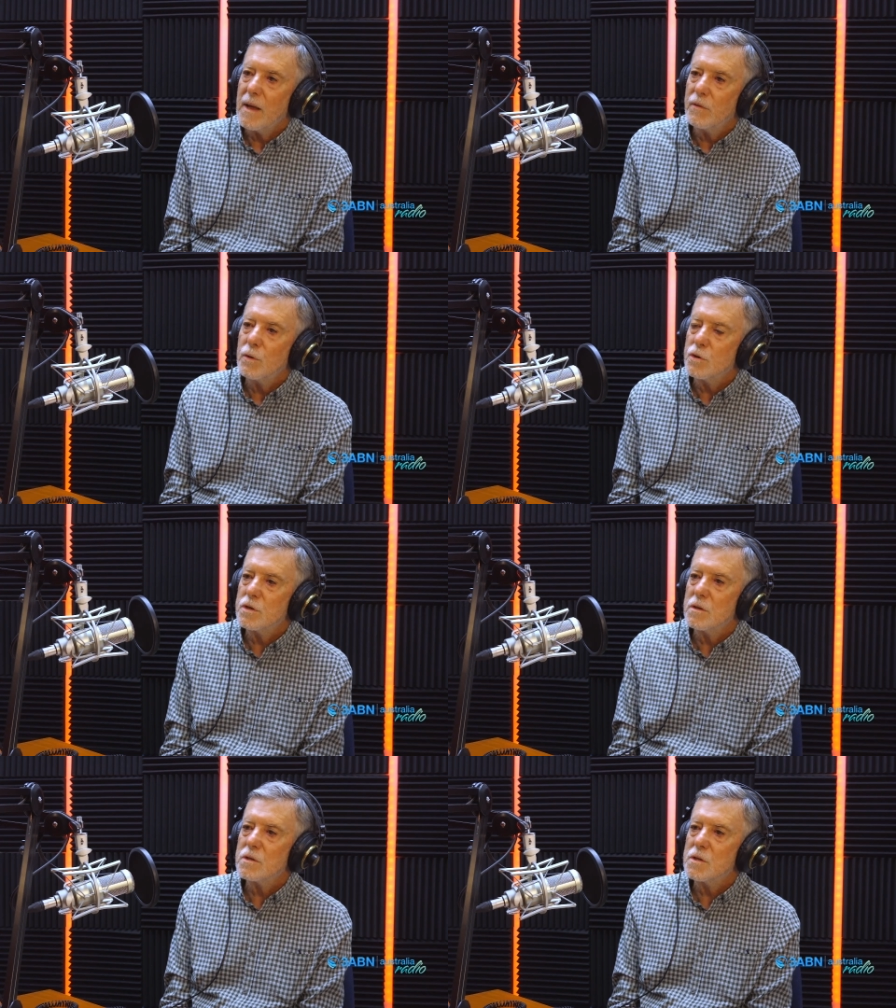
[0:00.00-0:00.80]

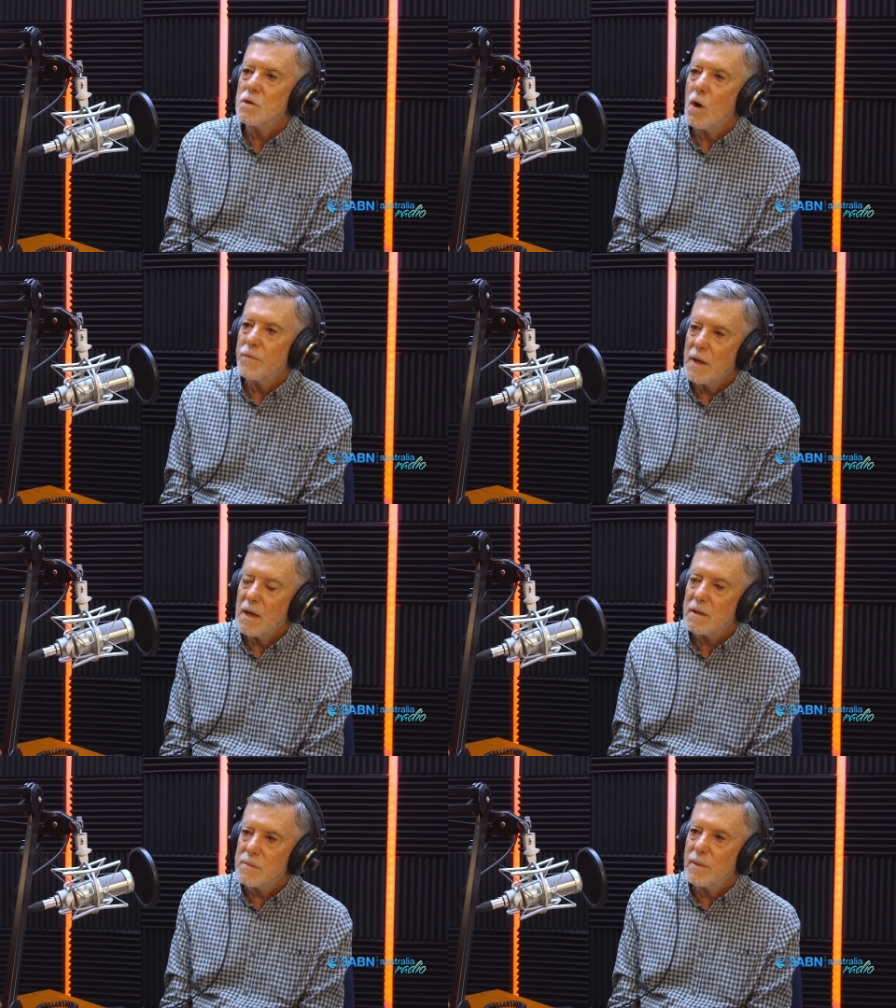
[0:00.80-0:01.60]
Evolution is not the
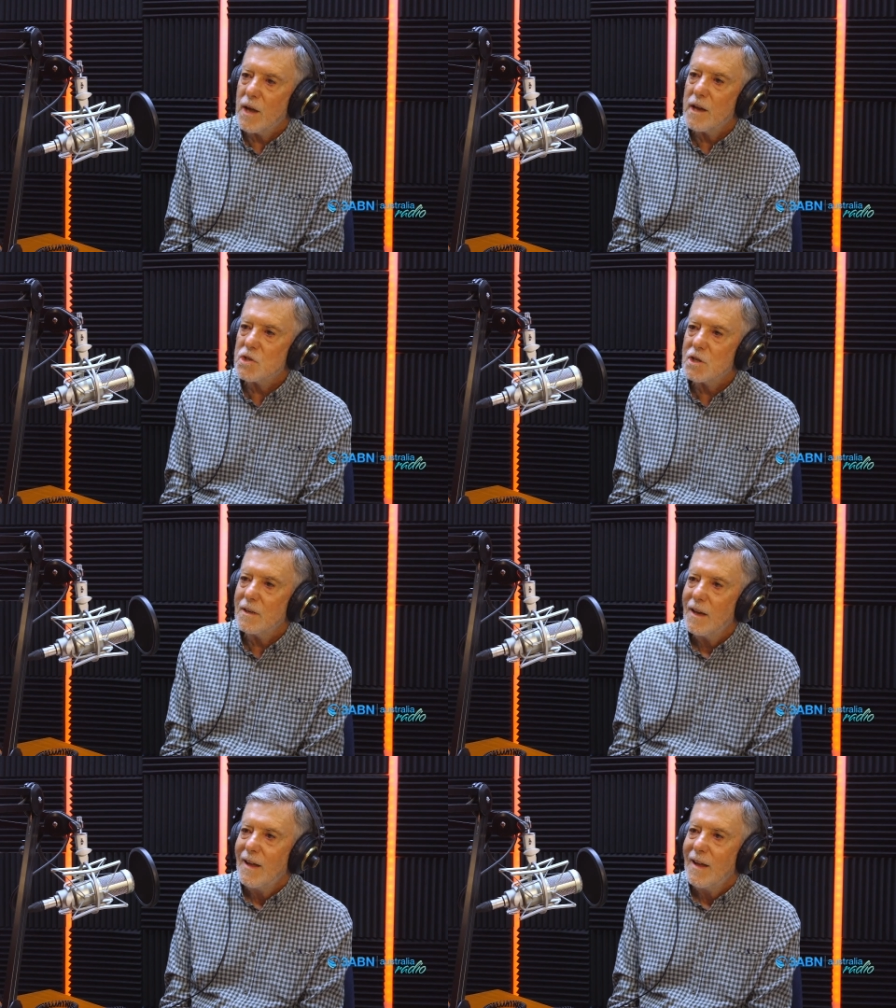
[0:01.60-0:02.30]
explanation.